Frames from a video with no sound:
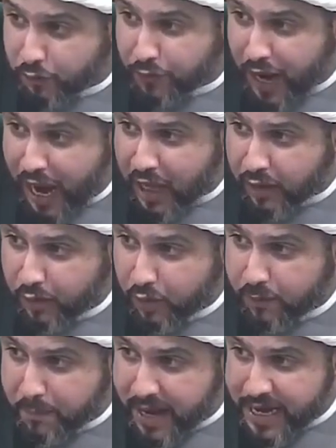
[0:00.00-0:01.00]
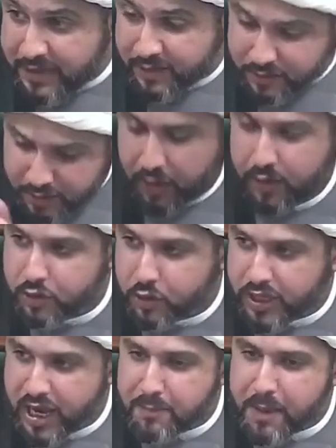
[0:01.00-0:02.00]
of Ahlul Bayt. Till
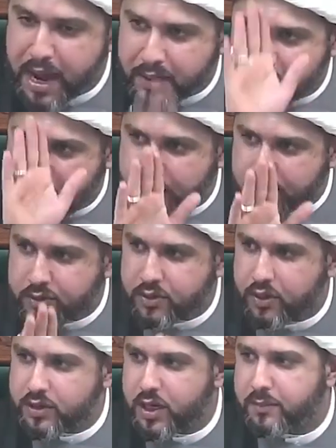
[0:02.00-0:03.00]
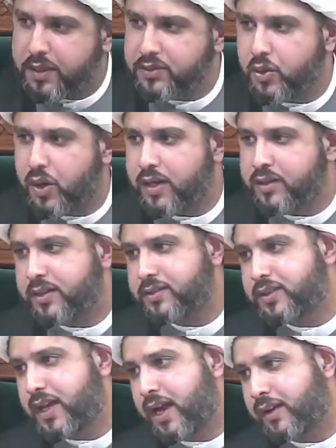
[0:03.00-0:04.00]
today mankind is not able to
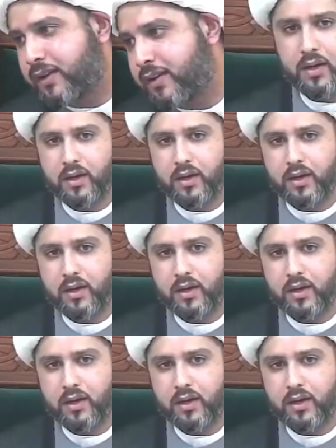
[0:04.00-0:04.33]
understand.